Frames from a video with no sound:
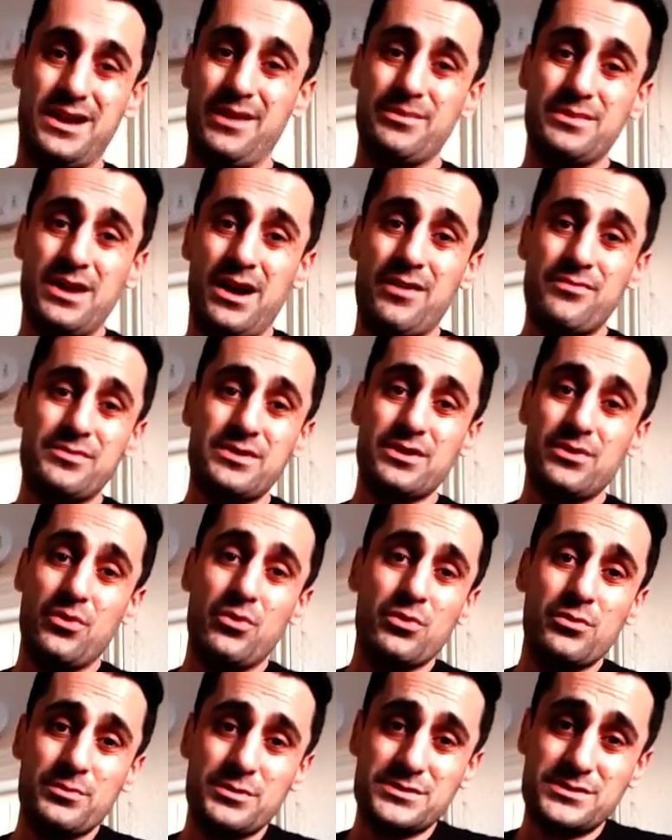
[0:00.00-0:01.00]
I mean, after
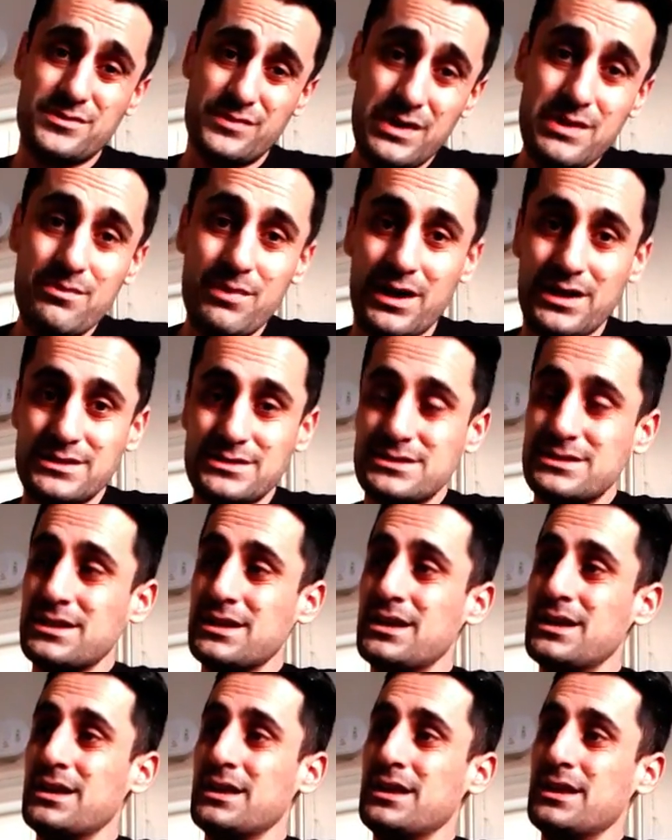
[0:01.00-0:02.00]
almost three months,
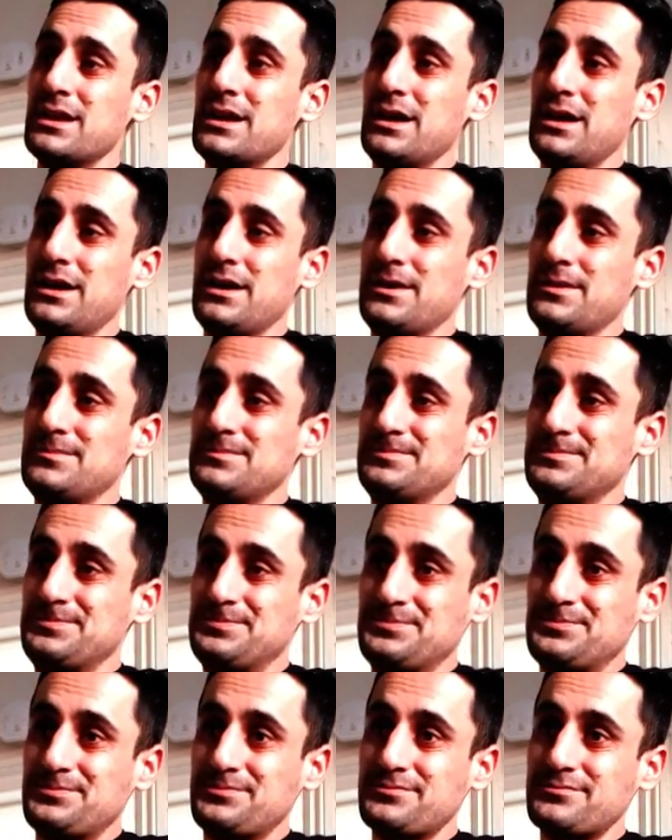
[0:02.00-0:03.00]
um,
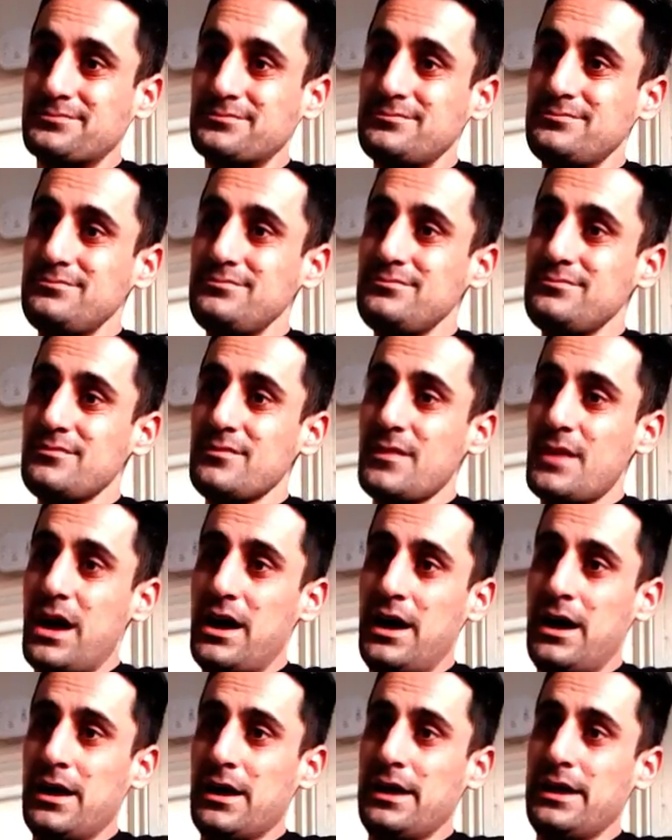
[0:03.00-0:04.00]

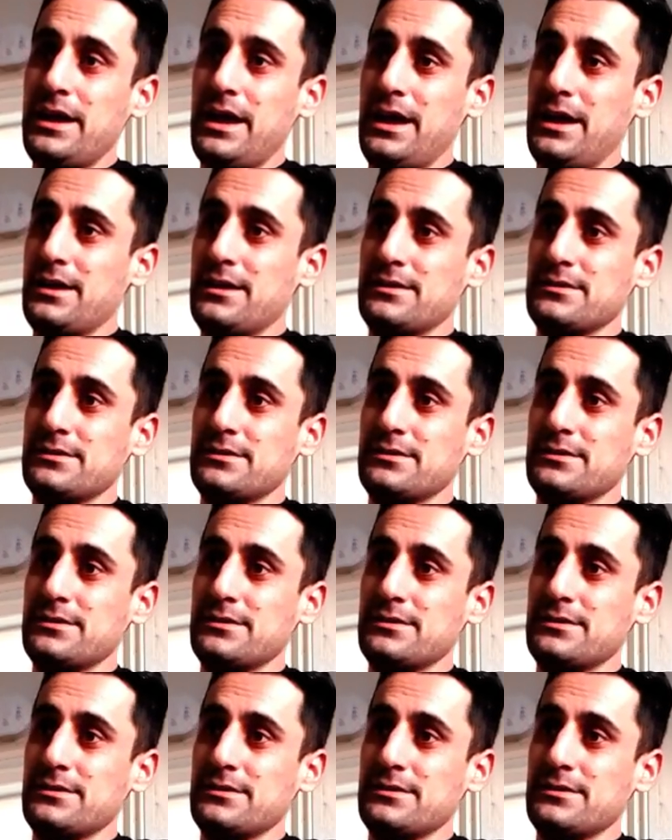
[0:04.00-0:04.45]
I